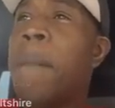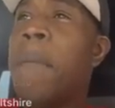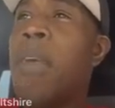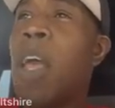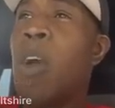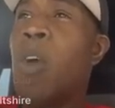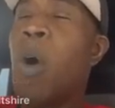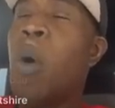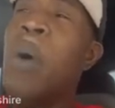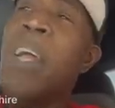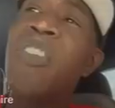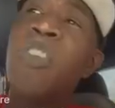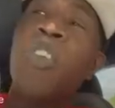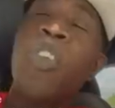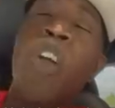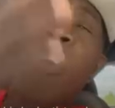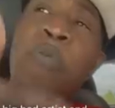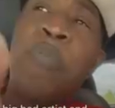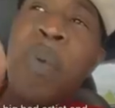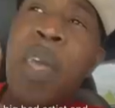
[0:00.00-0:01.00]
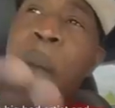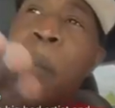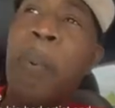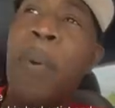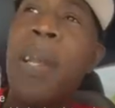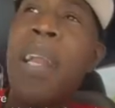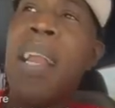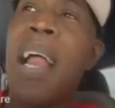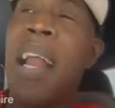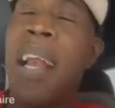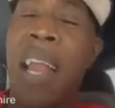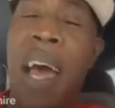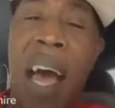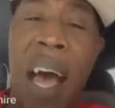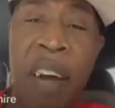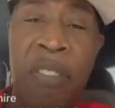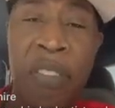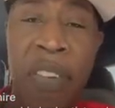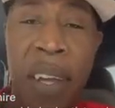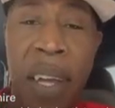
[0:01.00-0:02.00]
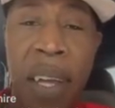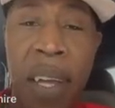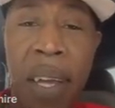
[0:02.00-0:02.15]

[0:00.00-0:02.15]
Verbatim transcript: you know, which enough people did a laugh.